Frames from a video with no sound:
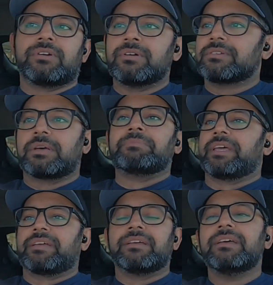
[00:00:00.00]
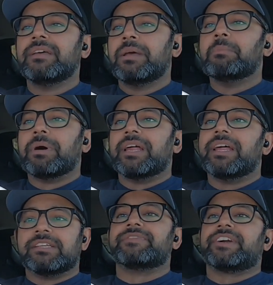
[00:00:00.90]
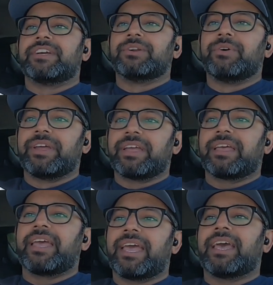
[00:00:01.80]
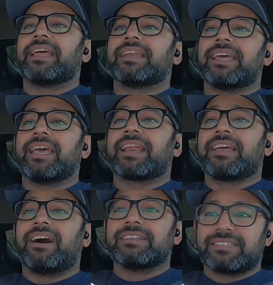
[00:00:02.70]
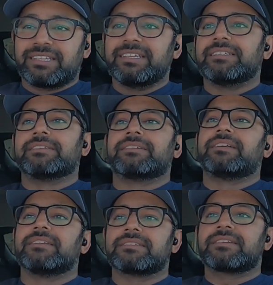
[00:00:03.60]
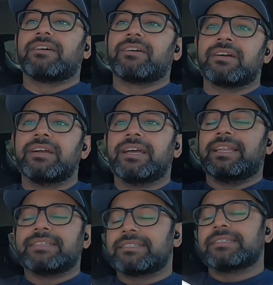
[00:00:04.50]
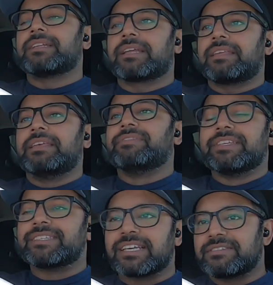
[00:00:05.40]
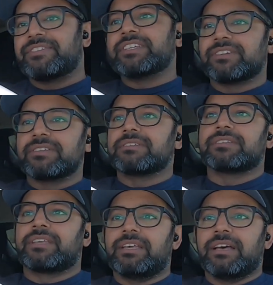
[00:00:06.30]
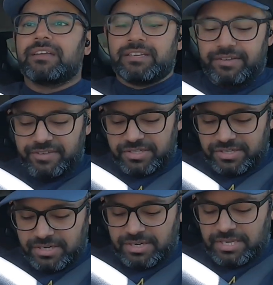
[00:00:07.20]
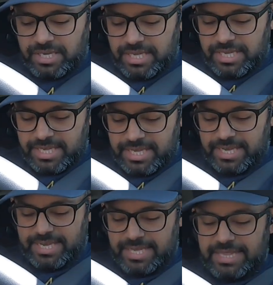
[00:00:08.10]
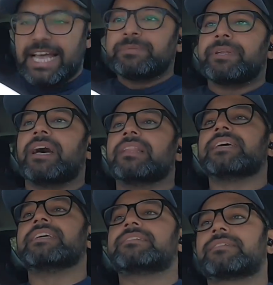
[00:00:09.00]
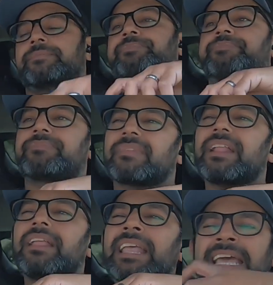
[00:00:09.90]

something. But it is very annoying and it constantly does it on this car. And this isn't an EV6 feature, this is a Kia Hyundai feature. And last but not least, and